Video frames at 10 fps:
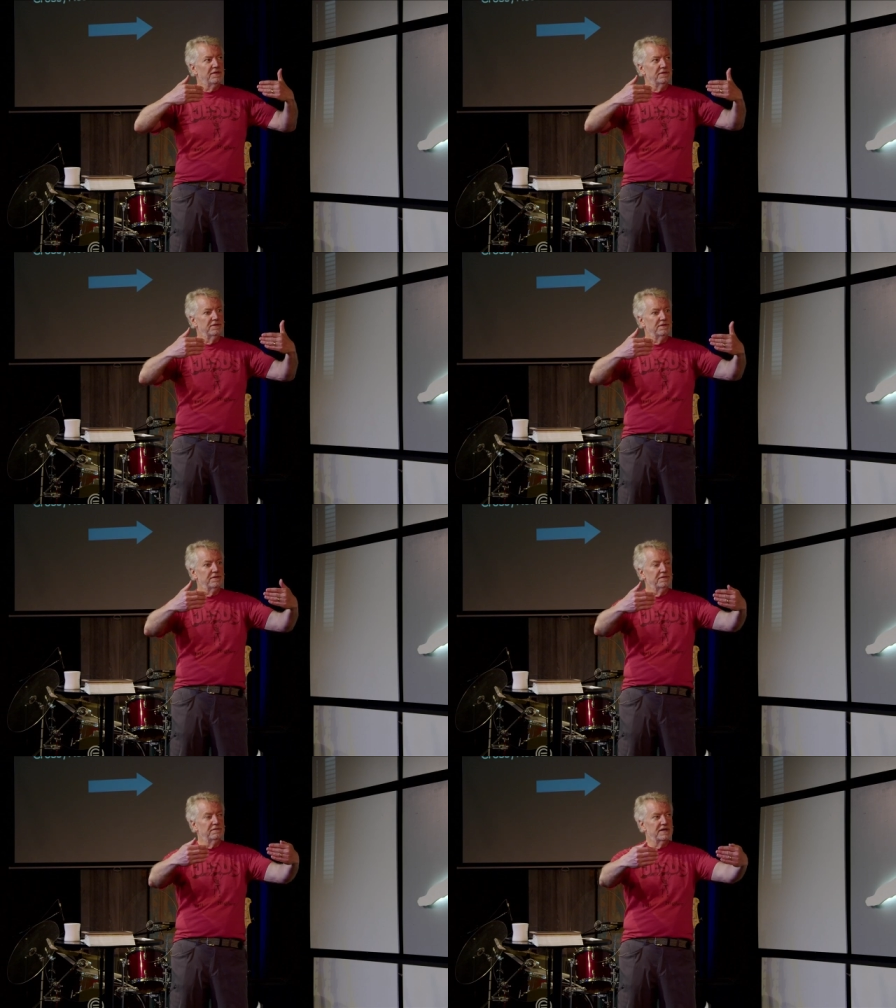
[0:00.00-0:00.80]
through,
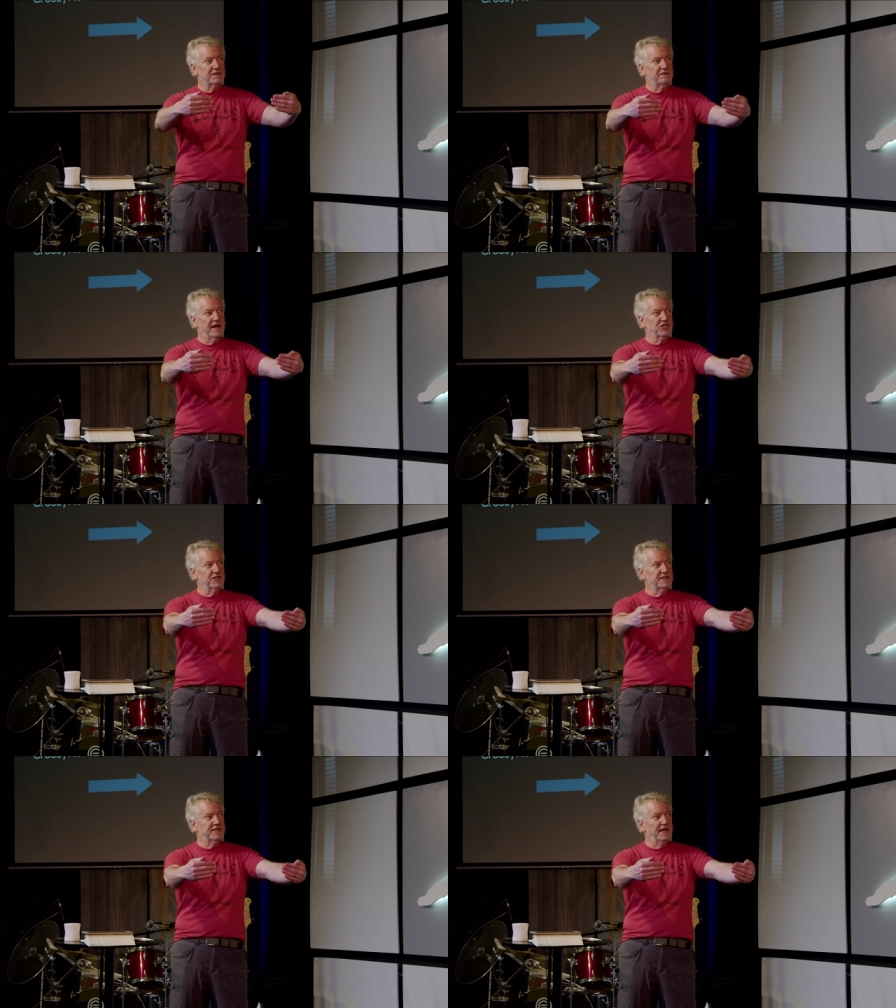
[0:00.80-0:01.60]
through
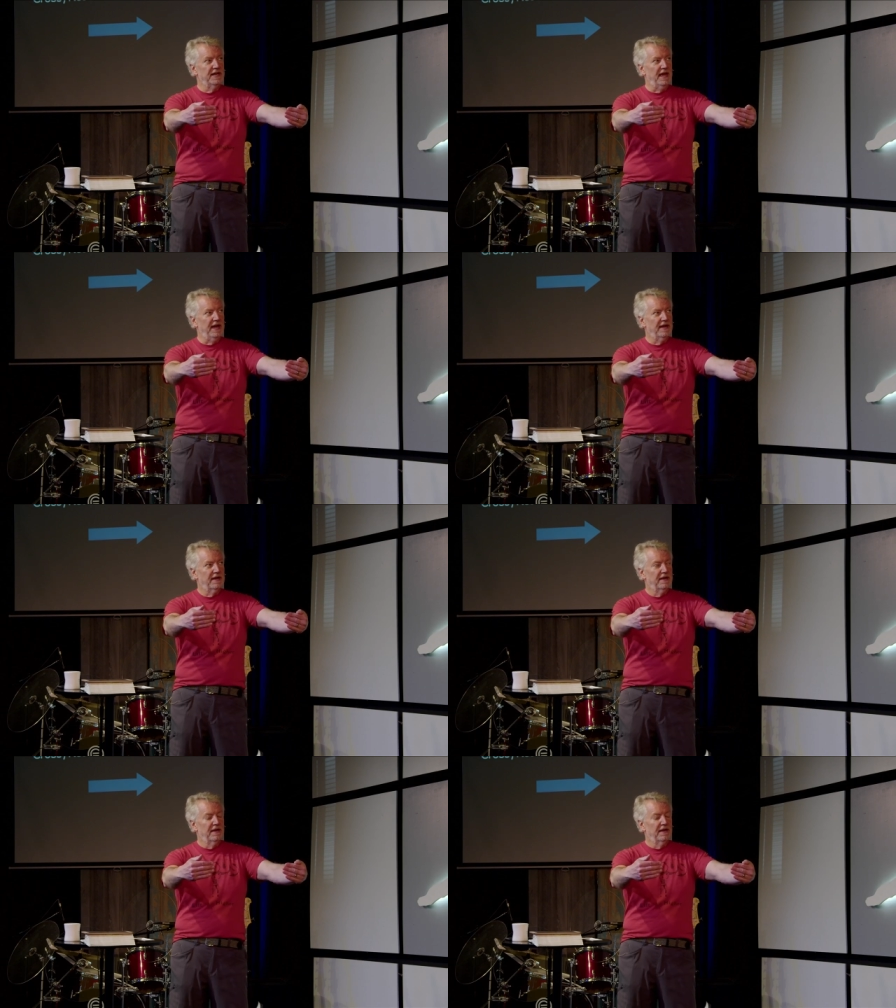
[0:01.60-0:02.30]
Resurrection Sunday,